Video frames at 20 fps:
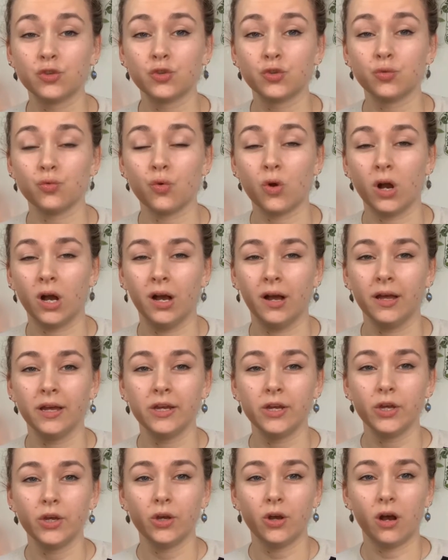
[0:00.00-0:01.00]
to
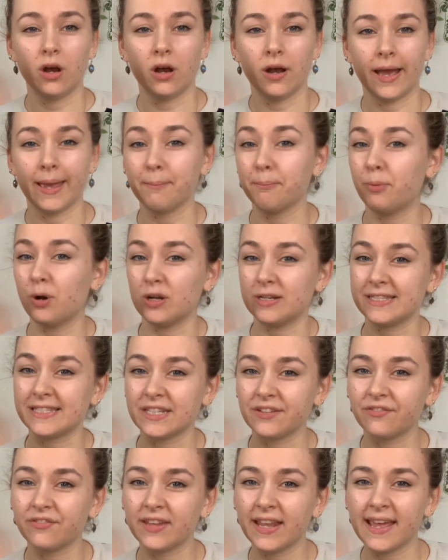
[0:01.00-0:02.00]

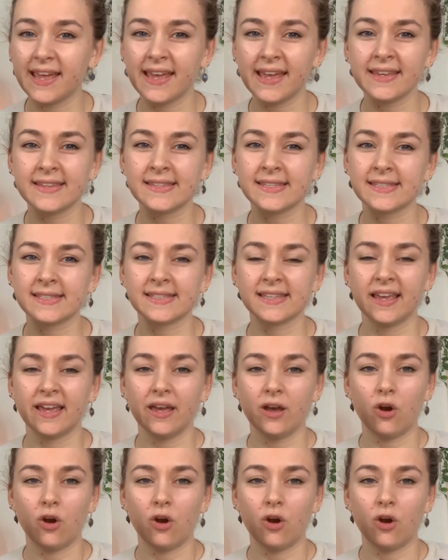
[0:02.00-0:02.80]
impulsiveness,